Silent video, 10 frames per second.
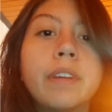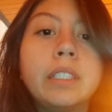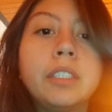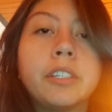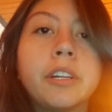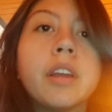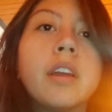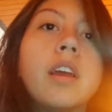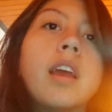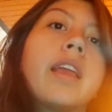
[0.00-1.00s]
filter
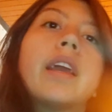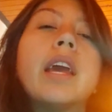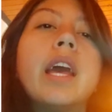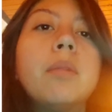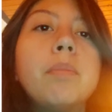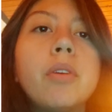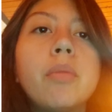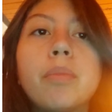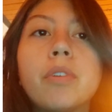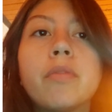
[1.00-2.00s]
can help you
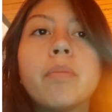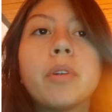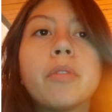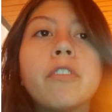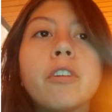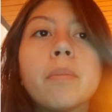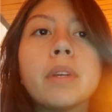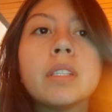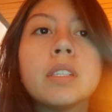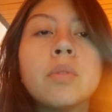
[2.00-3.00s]
improve
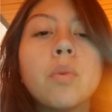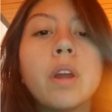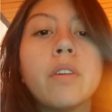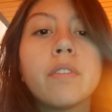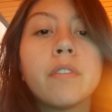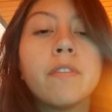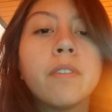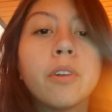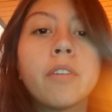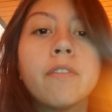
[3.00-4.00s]
performance in one of the
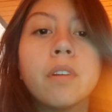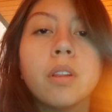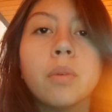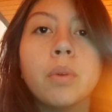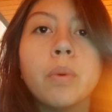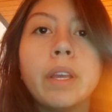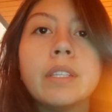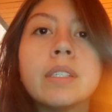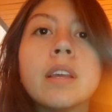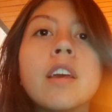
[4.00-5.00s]
four following
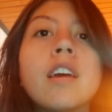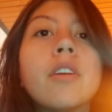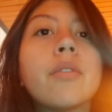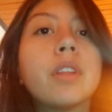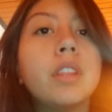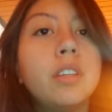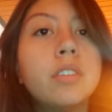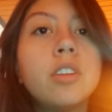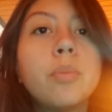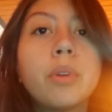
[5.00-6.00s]
ways:
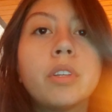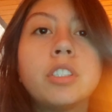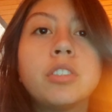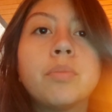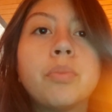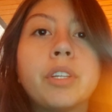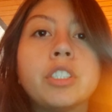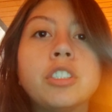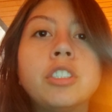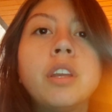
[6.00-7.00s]
reducing operation
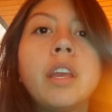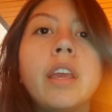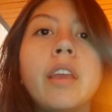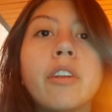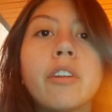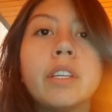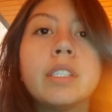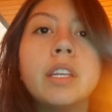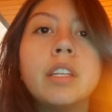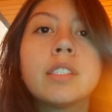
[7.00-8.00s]
pressure,
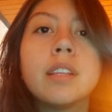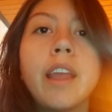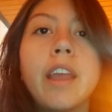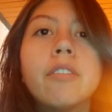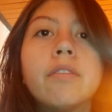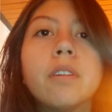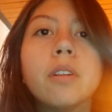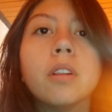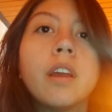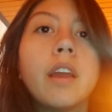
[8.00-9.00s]
increasing
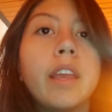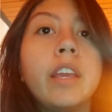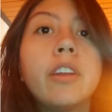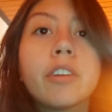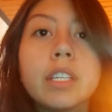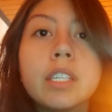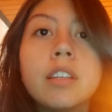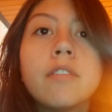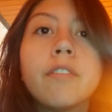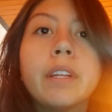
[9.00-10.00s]
airflow,
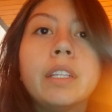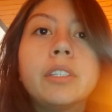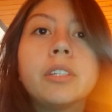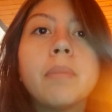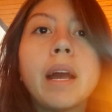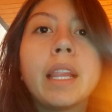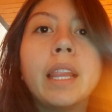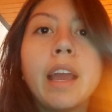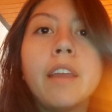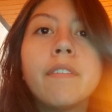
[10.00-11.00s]
increasing filter bag
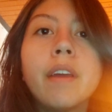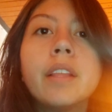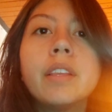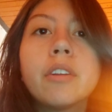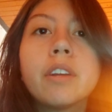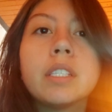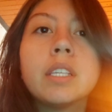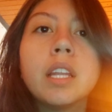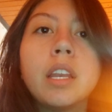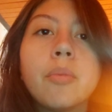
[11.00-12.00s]
life, and
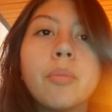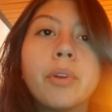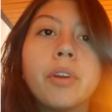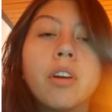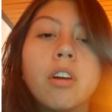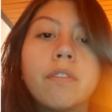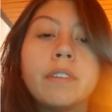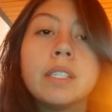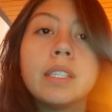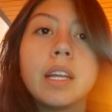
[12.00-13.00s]
decreasing the number of
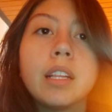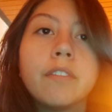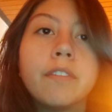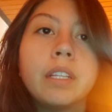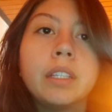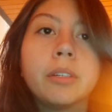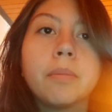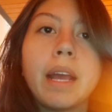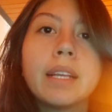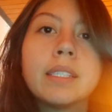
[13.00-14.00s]
installed filter
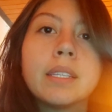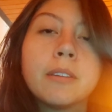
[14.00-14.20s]
bags.